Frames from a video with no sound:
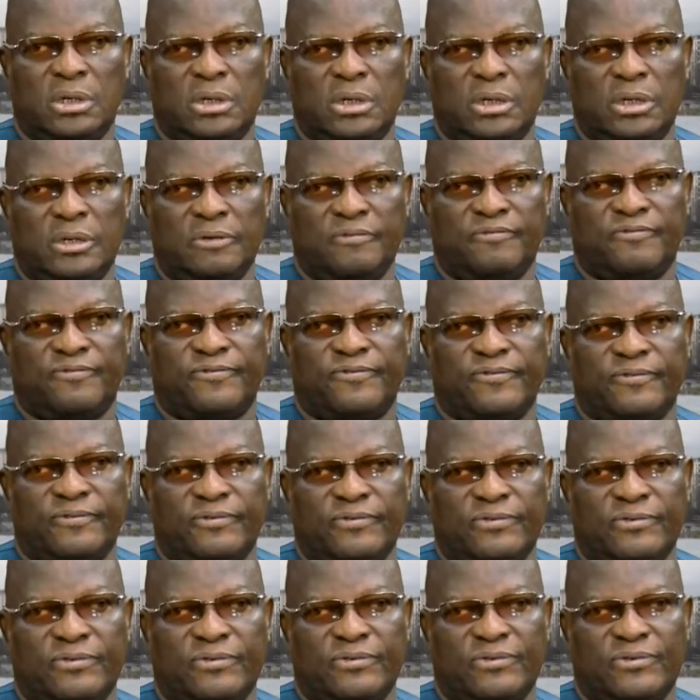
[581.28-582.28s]
If
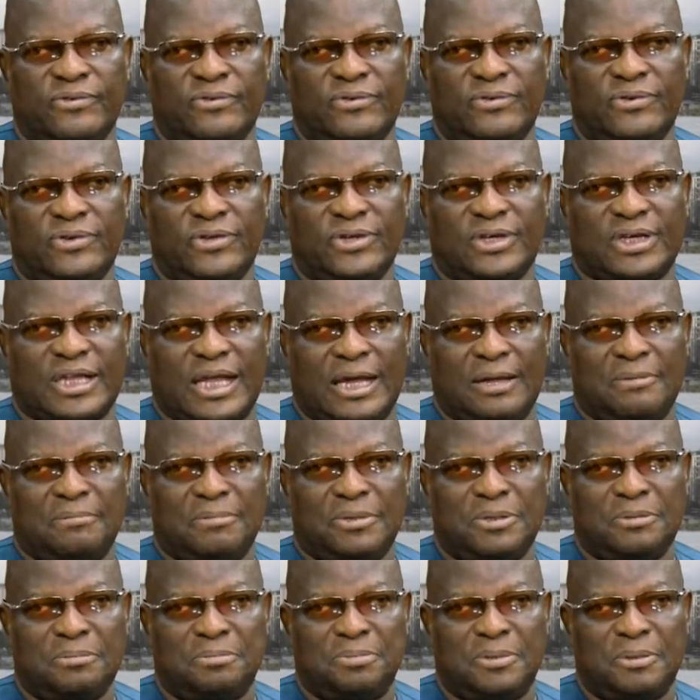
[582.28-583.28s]
it can
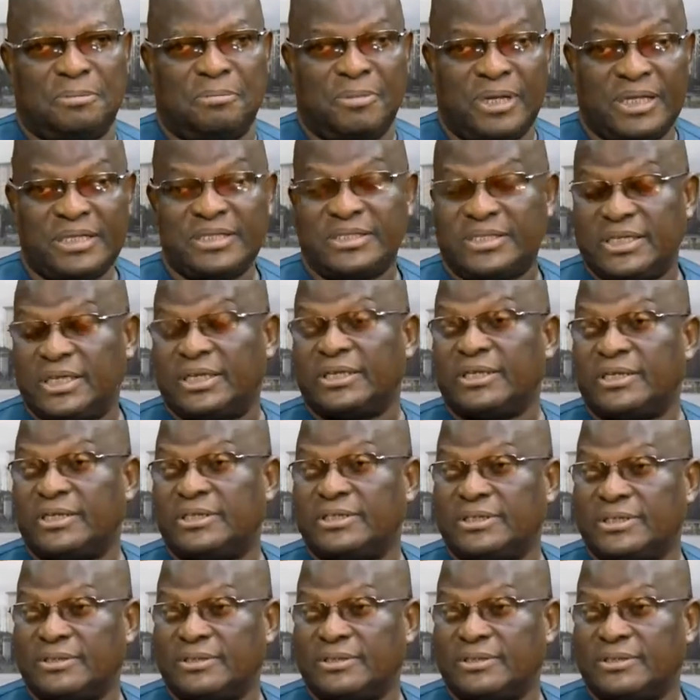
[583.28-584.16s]
be implemented